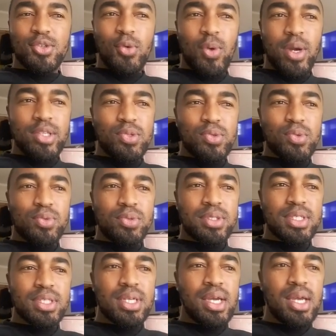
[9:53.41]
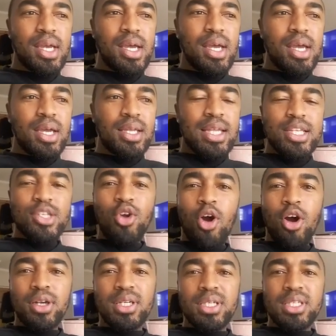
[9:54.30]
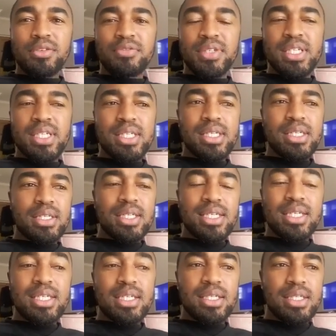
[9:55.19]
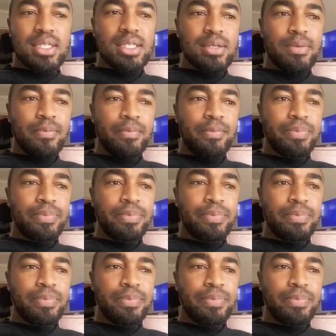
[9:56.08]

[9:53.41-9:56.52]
to white schools. That's cognitive dissonance.